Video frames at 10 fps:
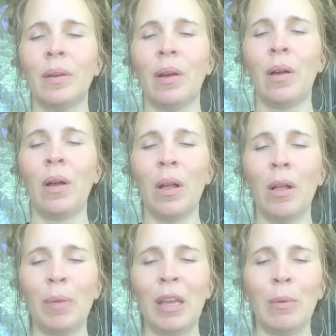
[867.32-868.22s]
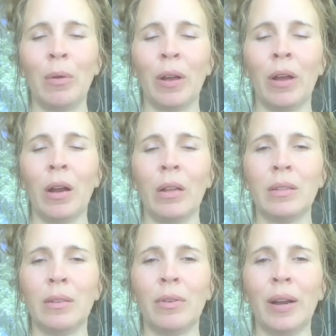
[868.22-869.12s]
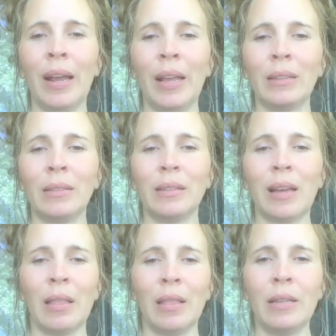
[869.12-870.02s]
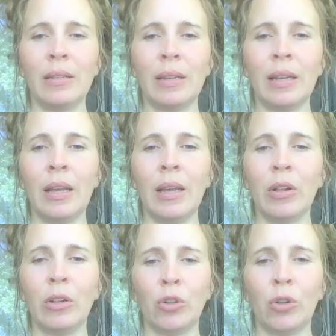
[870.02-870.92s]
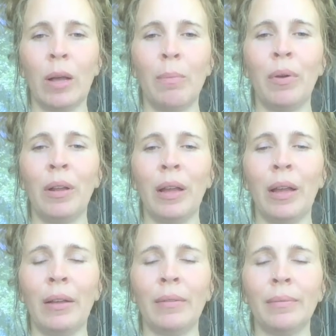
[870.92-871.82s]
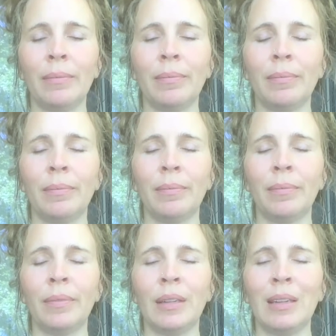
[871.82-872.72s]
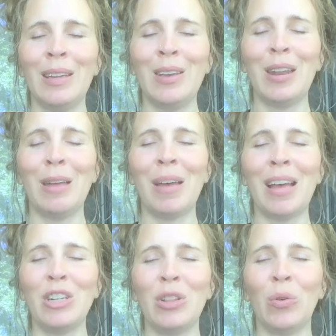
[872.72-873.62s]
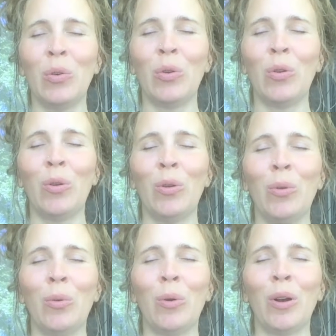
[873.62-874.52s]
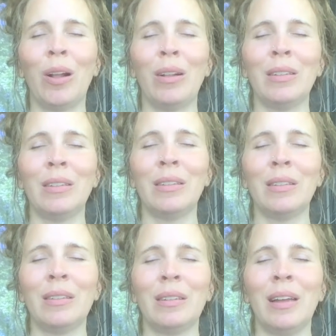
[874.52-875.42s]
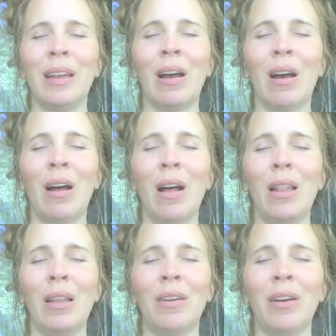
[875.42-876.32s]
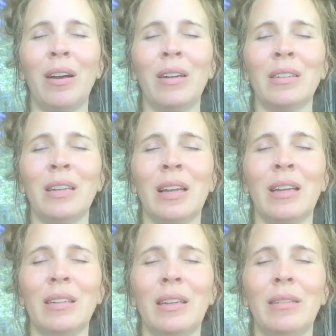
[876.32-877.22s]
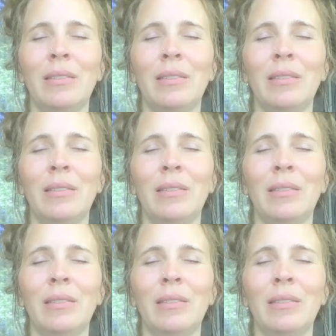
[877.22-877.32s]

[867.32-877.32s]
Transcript: all people, regardless of race, ethnicity, cultural upbringing. You can imagine the whole world and all of our hearts connected.